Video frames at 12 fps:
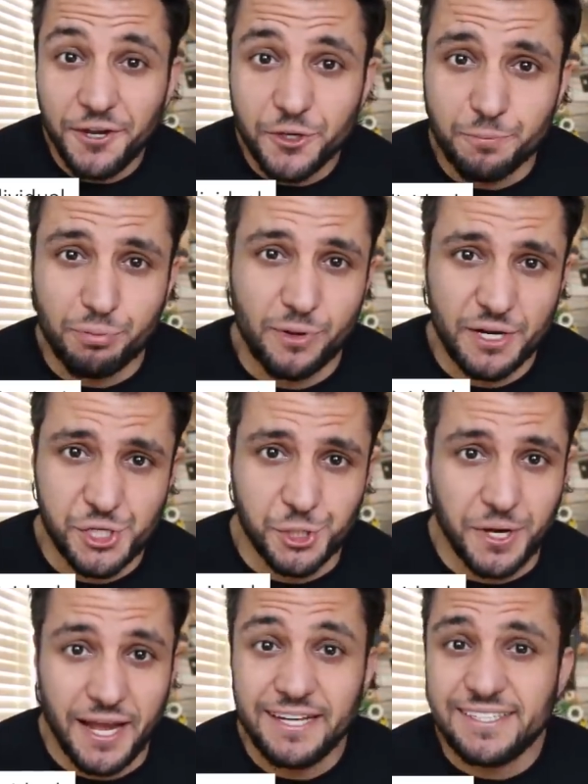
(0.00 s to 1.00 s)
Under
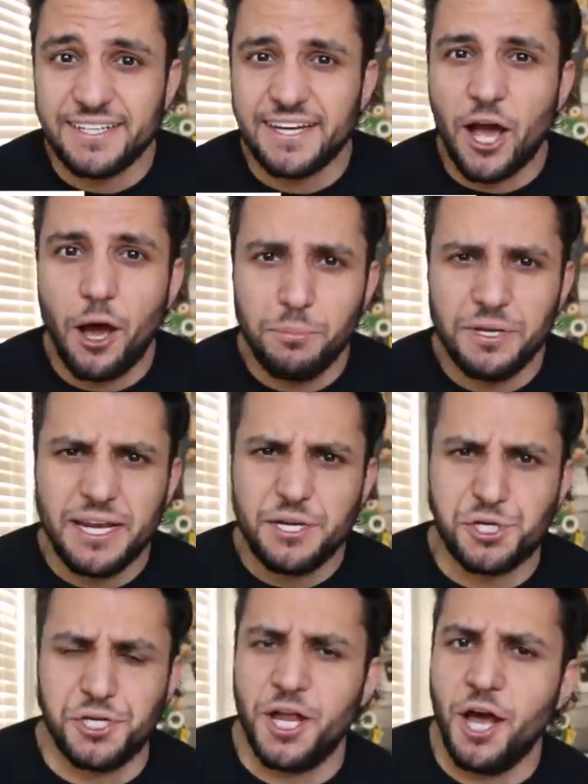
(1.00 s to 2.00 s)
Pressure, and it's a
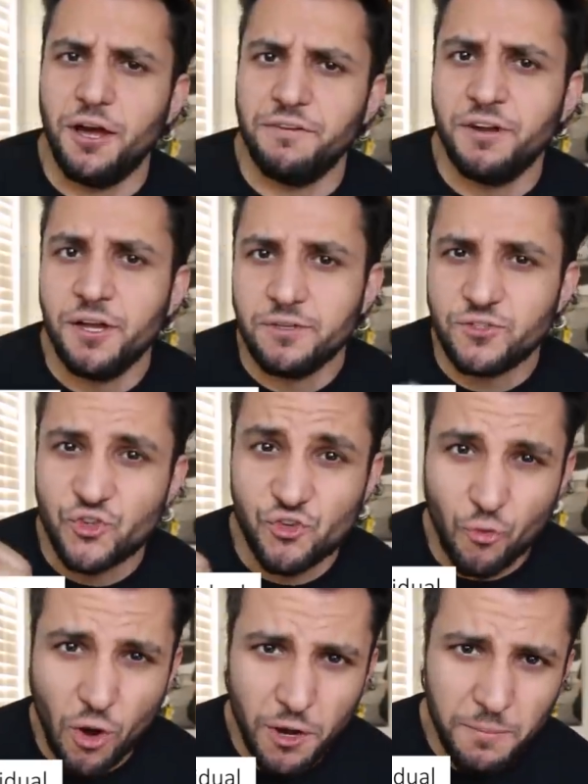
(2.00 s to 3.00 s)
combination of
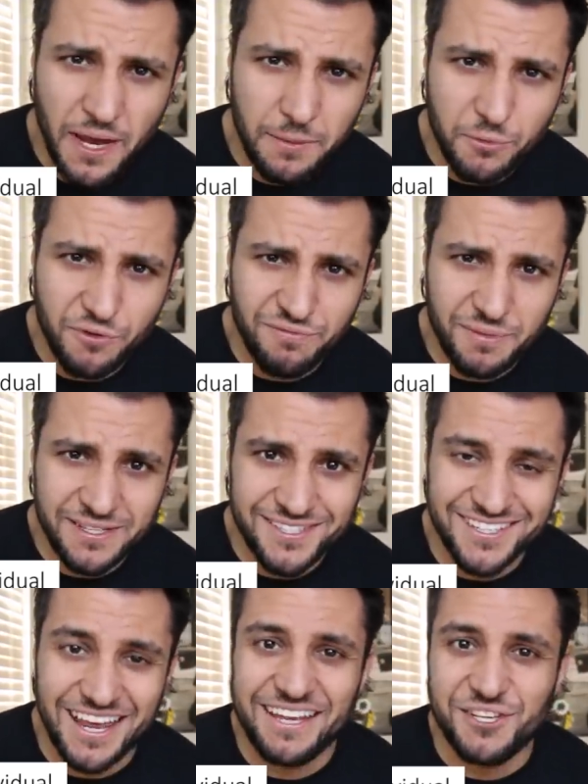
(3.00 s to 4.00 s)
strongman
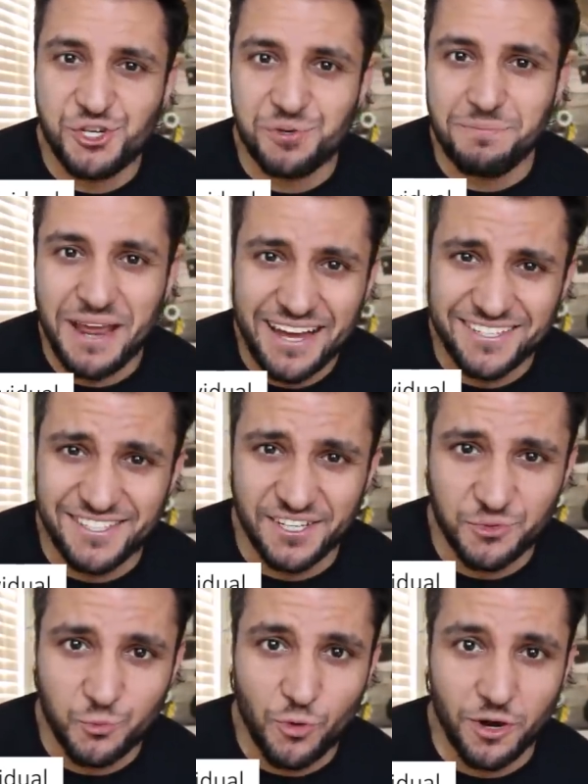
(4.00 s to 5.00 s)
movements and
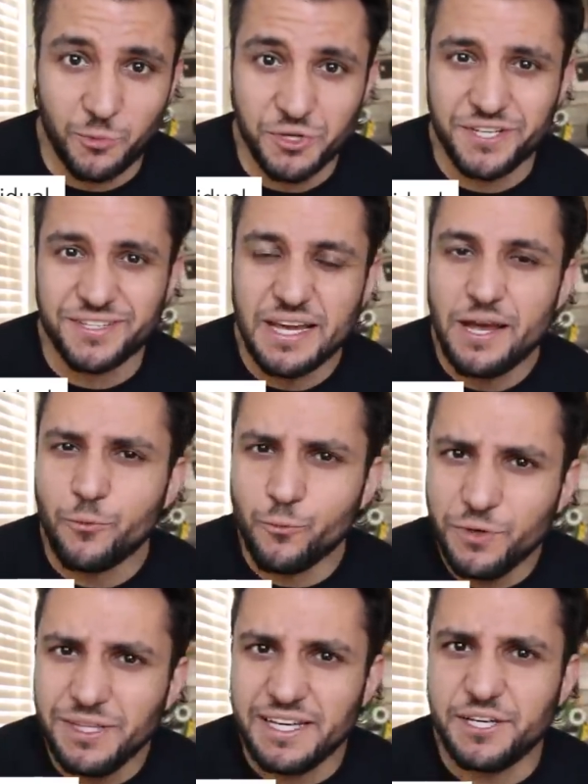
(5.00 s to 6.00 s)
gymnastics work, which is
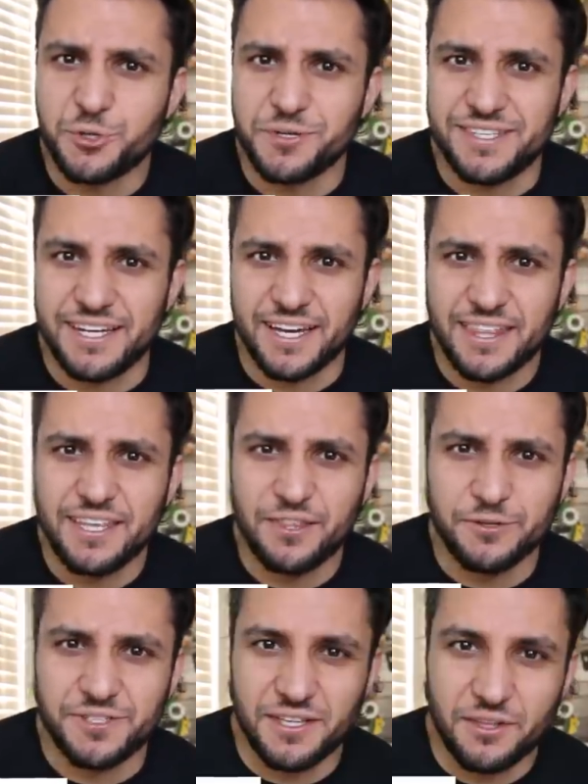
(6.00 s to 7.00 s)
really interesting. I think
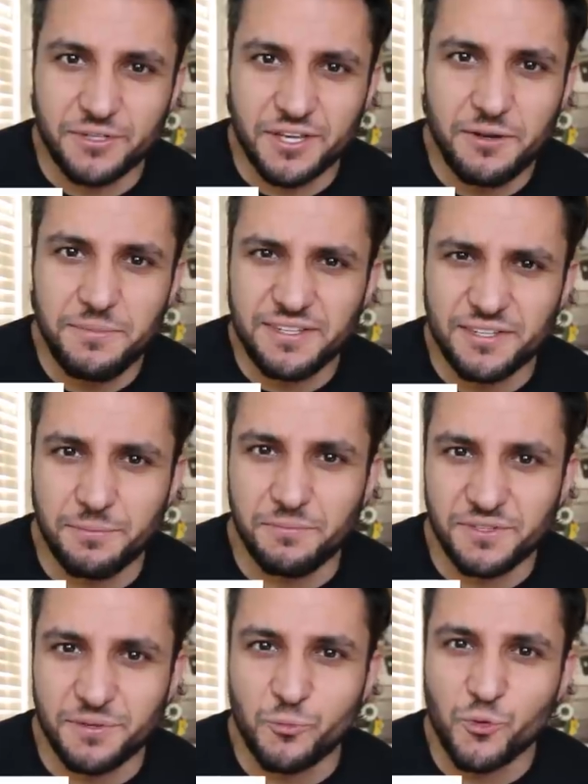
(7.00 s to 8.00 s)
there's there's gonna be
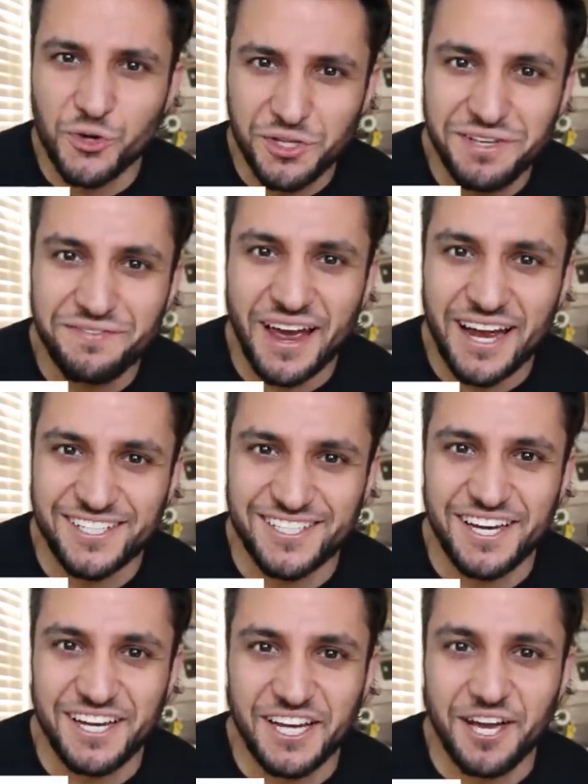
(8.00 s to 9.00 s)
some, some really
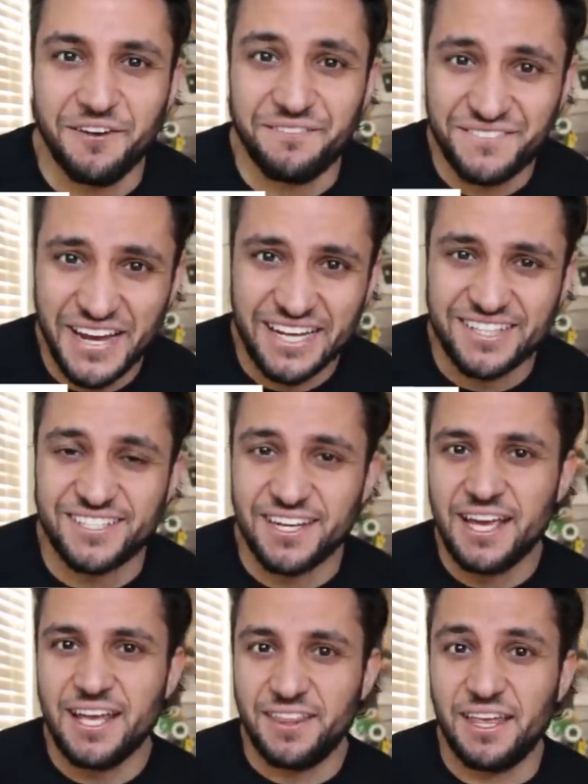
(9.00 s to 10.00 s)
fascinating effects
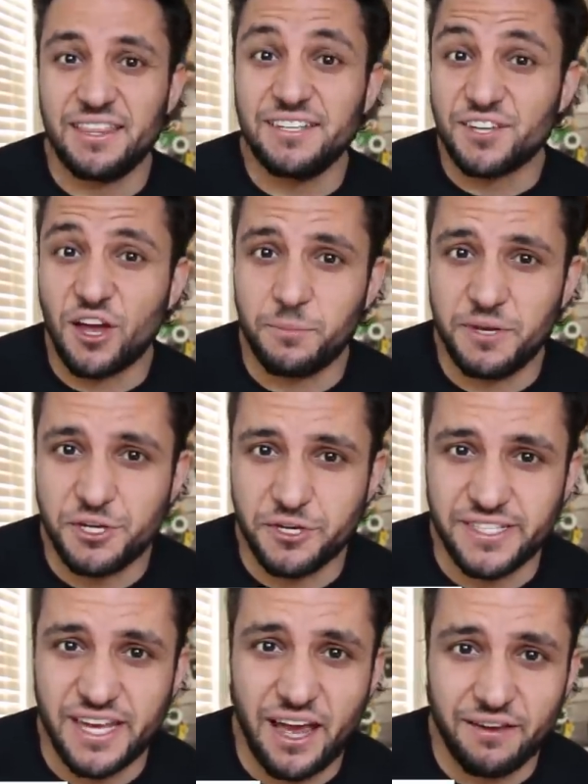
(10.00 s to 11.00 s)
that these
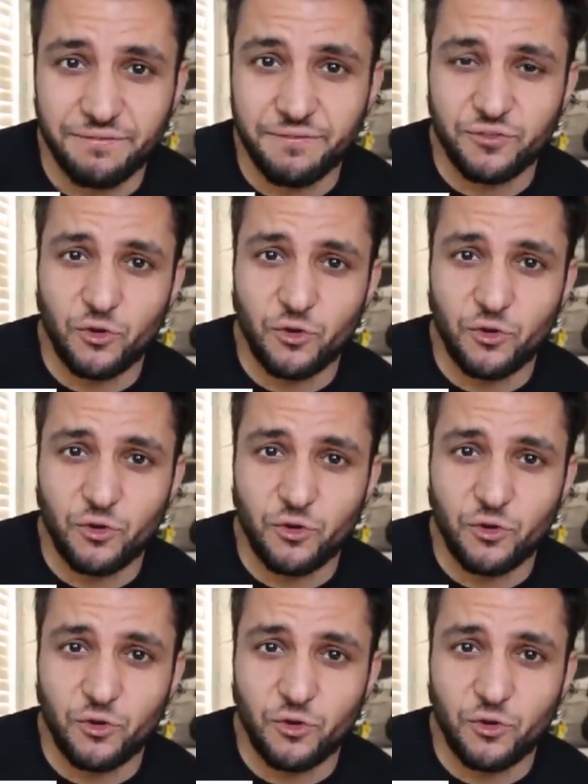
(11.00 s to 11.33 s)
combinations have.